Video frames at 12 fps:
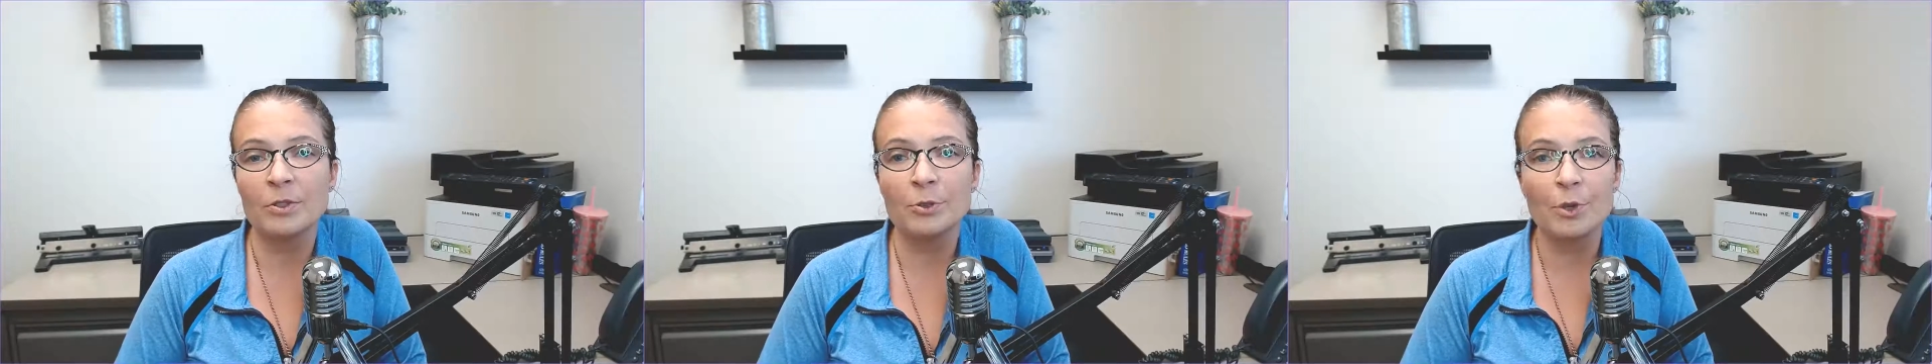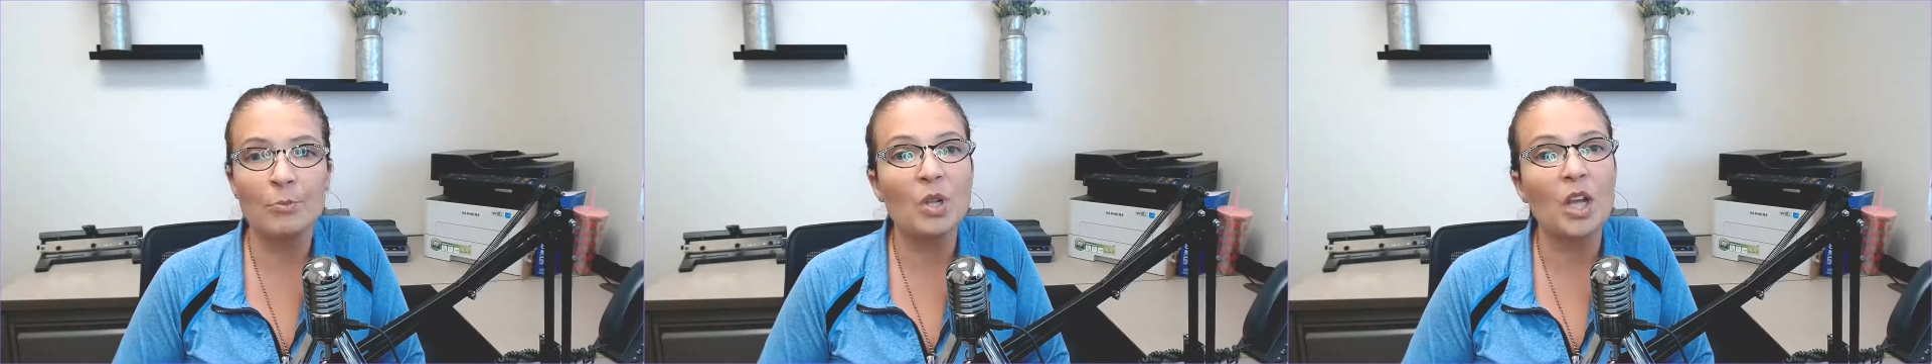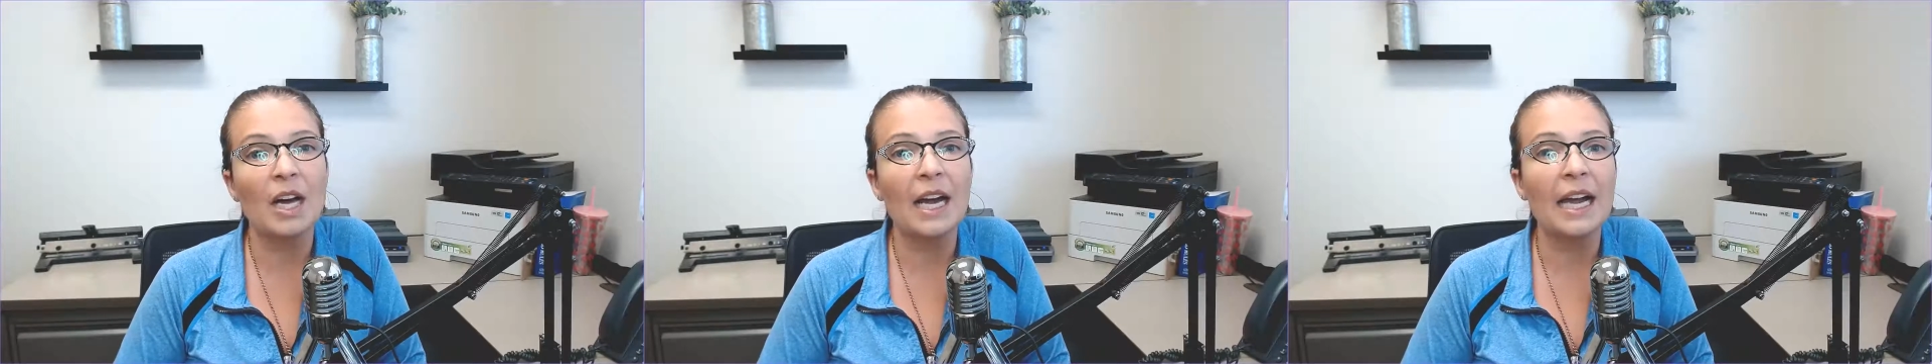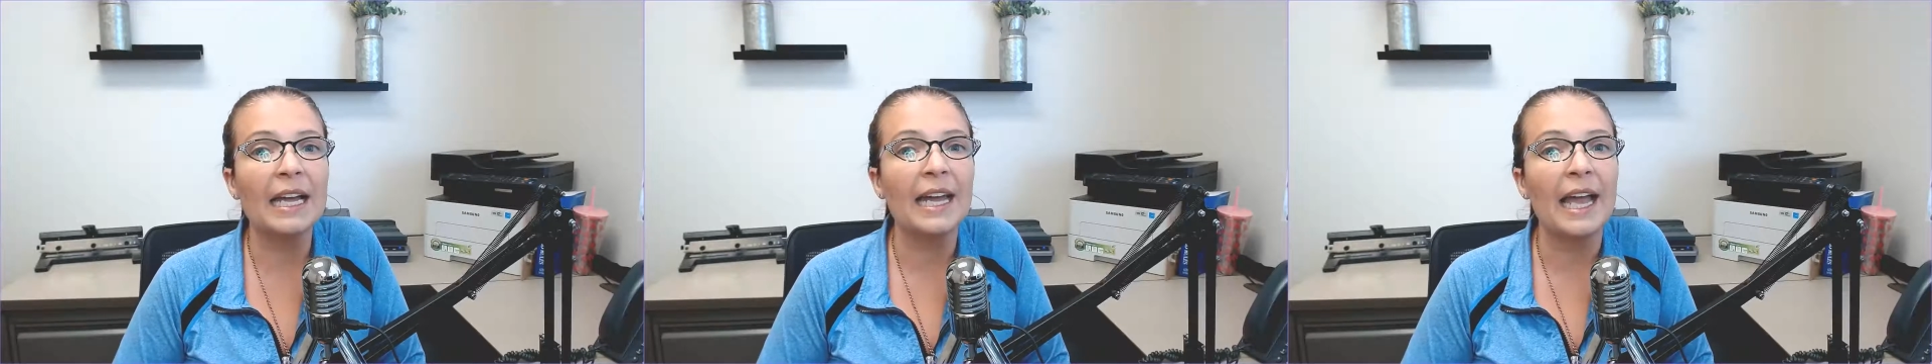the
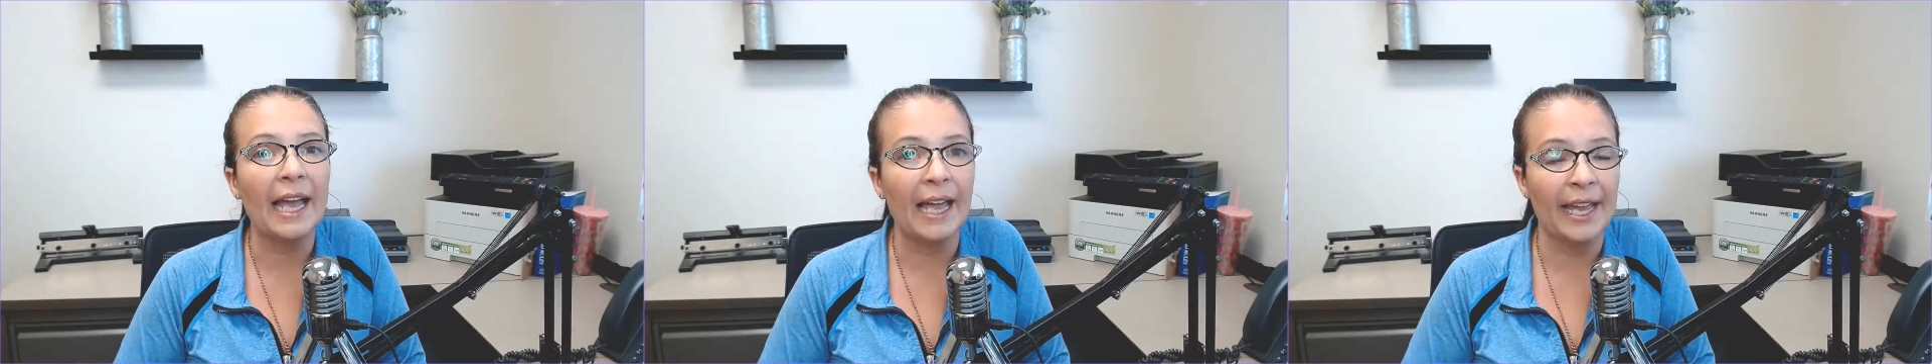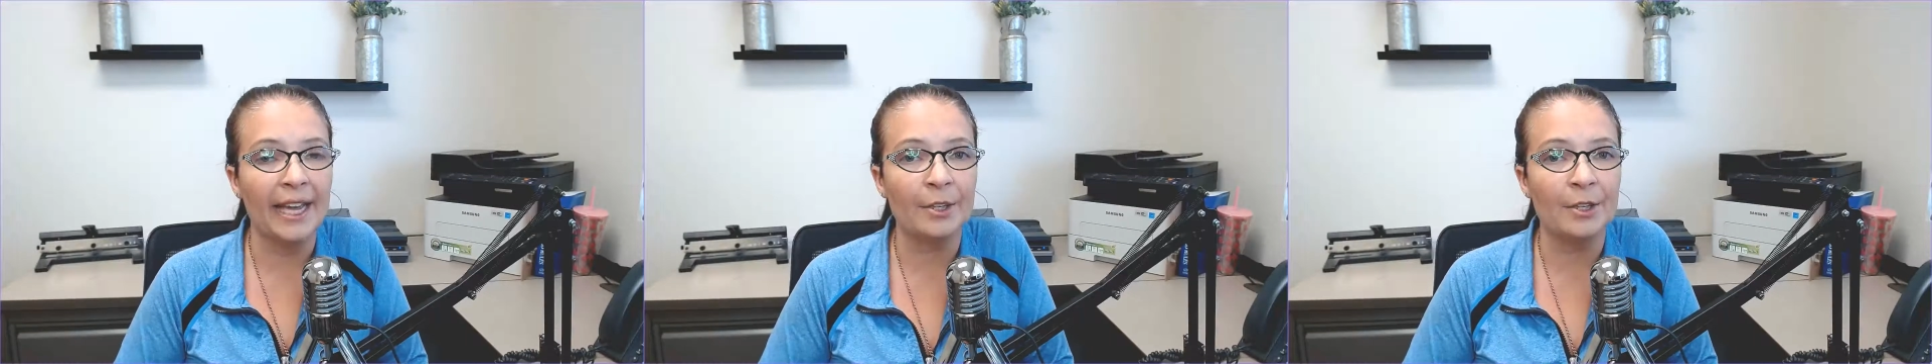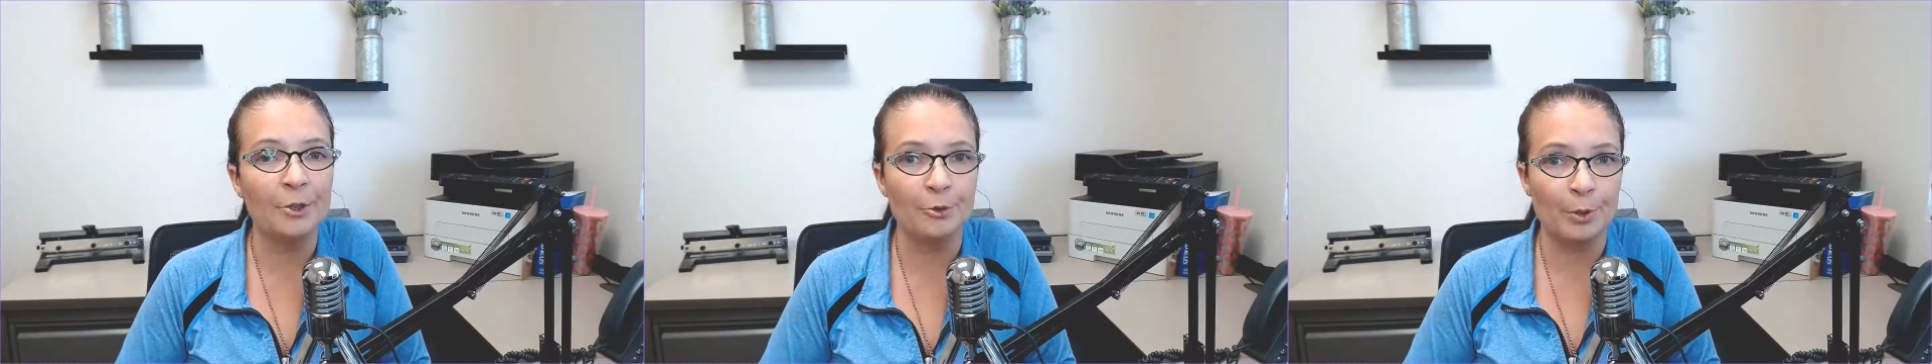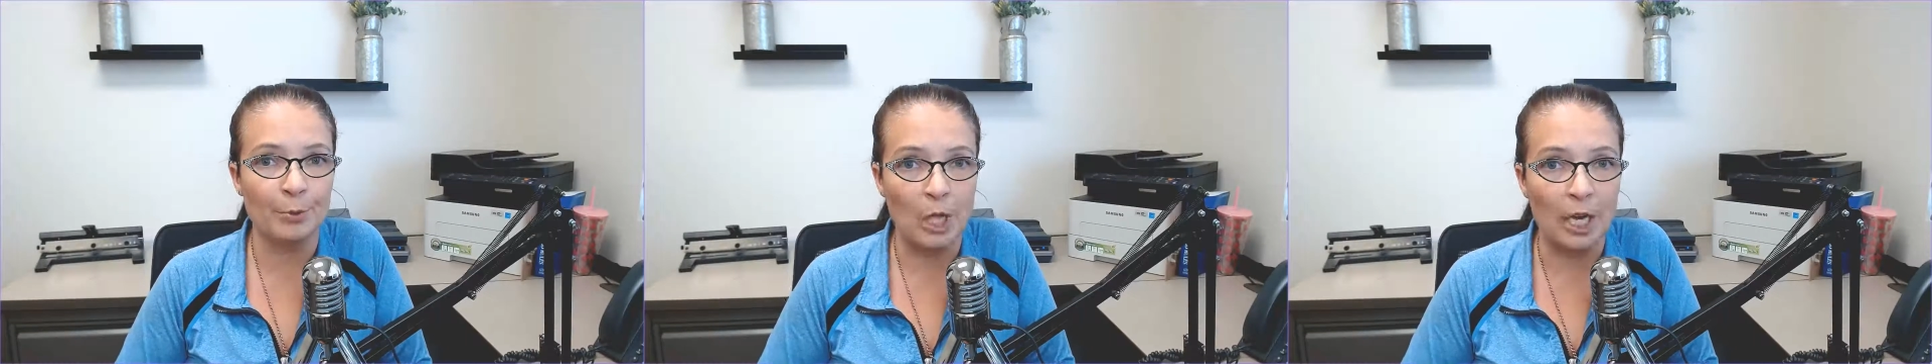reply and your
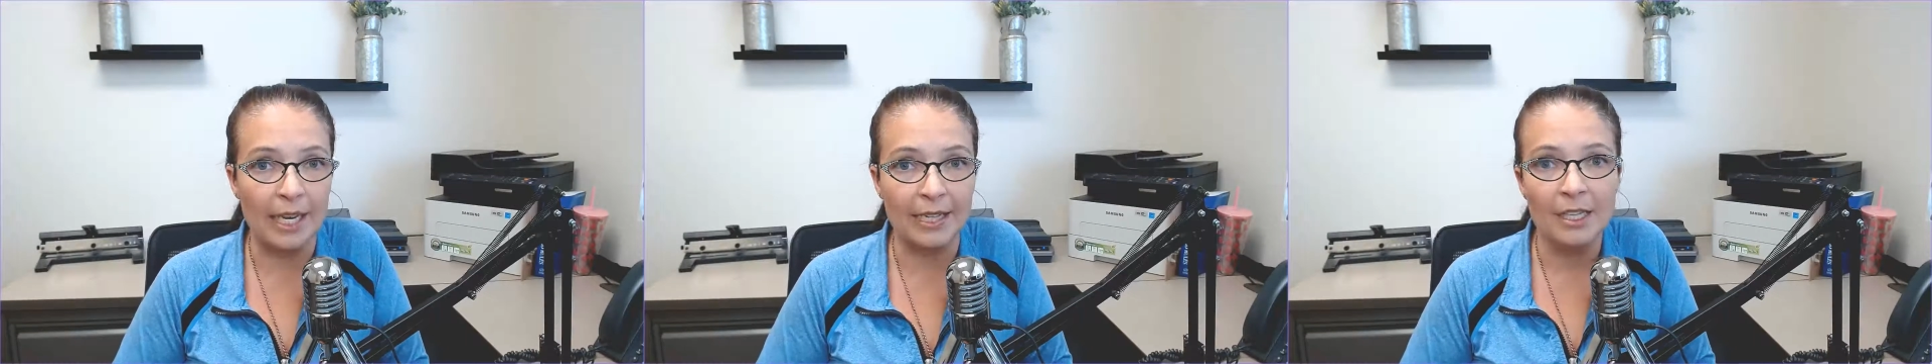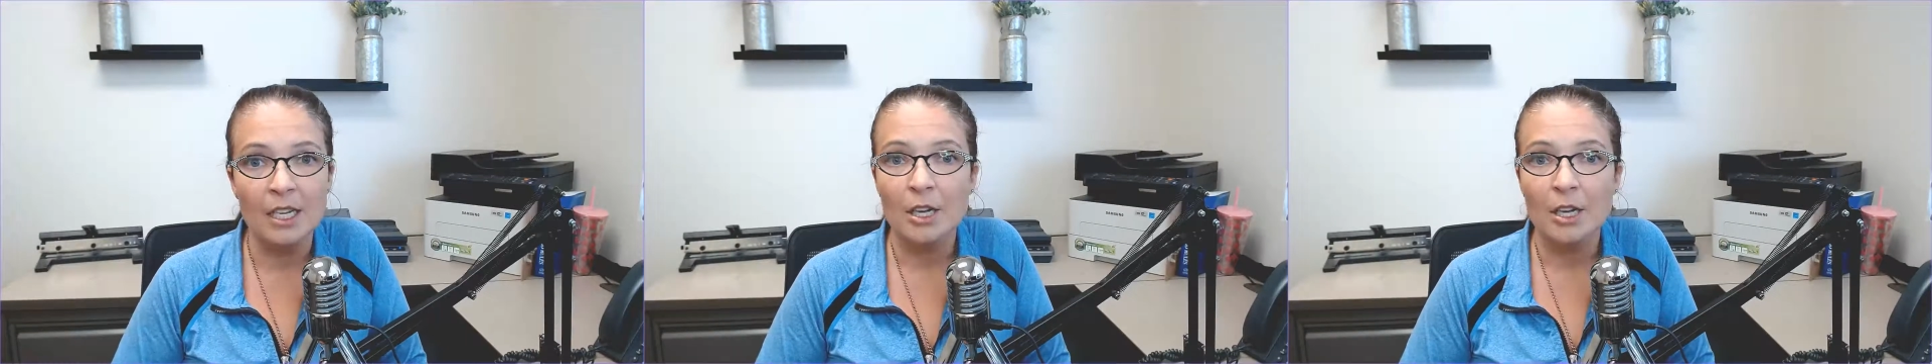reply.